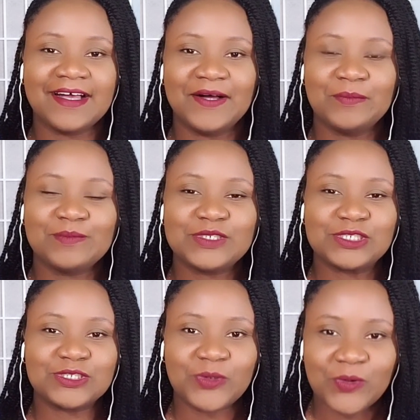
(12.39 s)
am
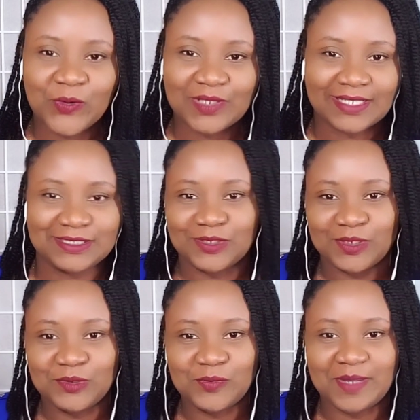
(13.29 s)
sure that you
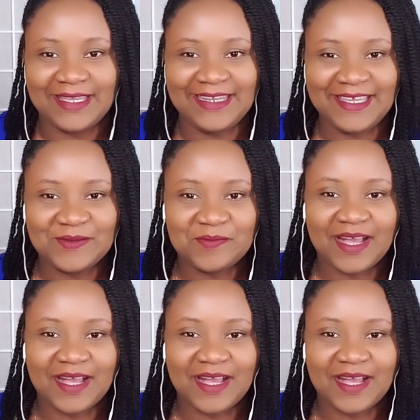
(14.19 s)
all know my name